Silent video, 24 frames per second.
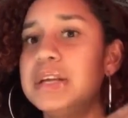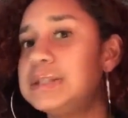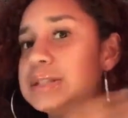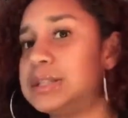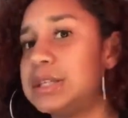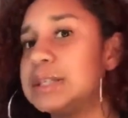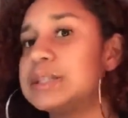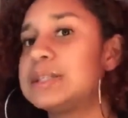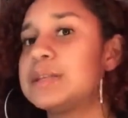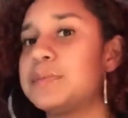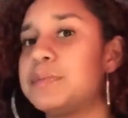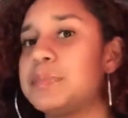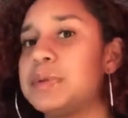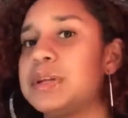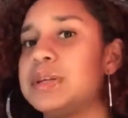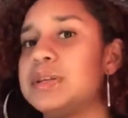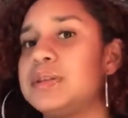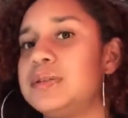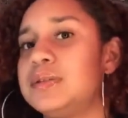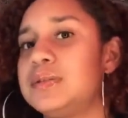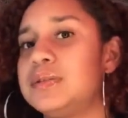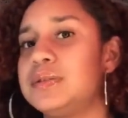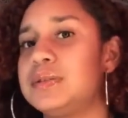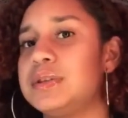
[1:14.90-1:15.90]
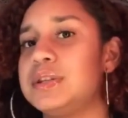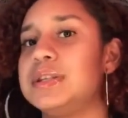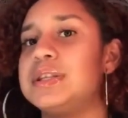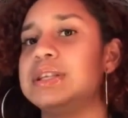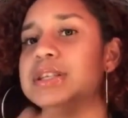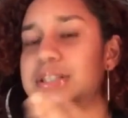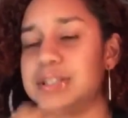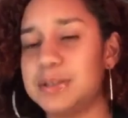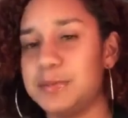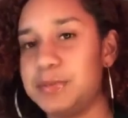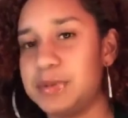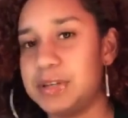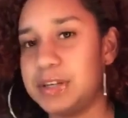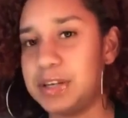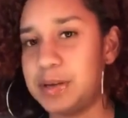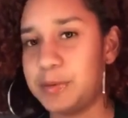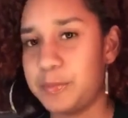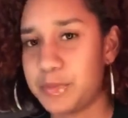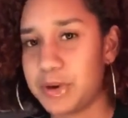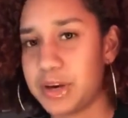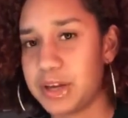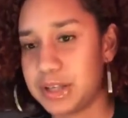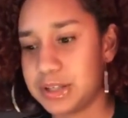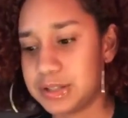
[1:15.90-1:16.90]
the
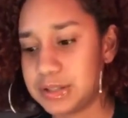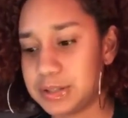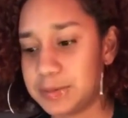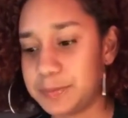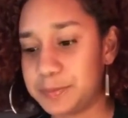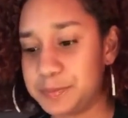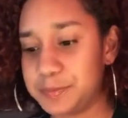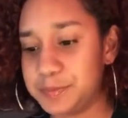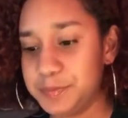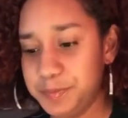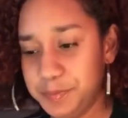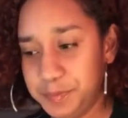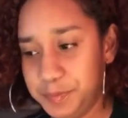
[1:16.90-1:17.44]
discipline it brings.